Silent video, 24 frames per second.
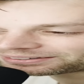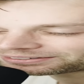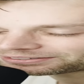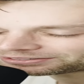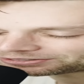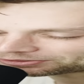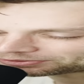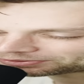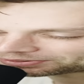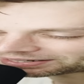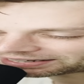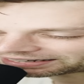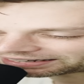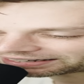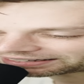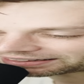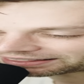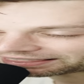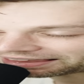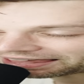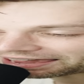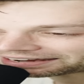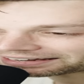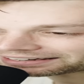you
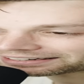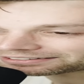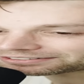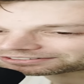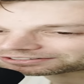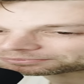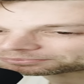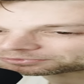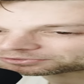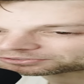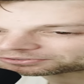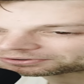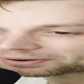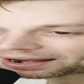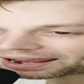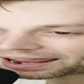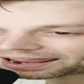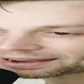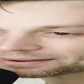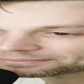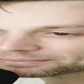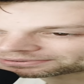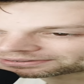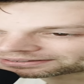can like and
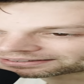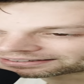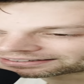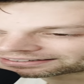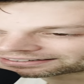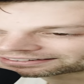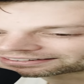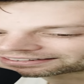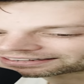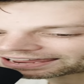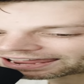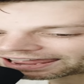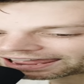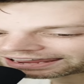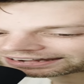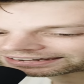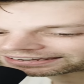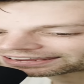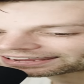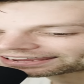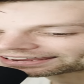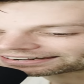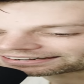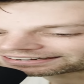subscribe at
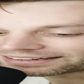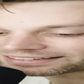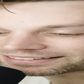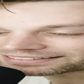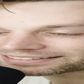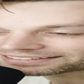any